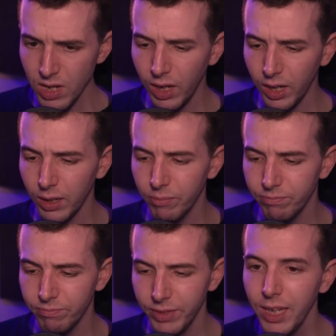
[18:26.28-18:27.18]

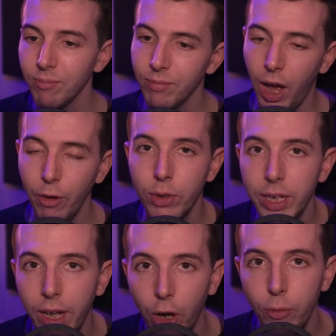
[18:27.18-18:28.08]
yeah, I
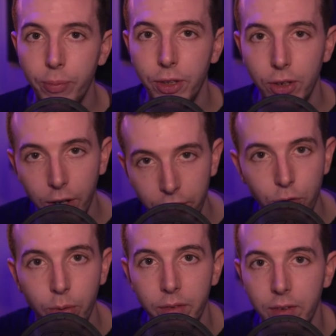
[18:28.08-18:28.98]
really hope that you guys
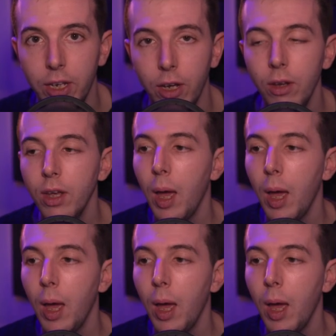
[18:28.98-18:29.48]
enjoyed the video.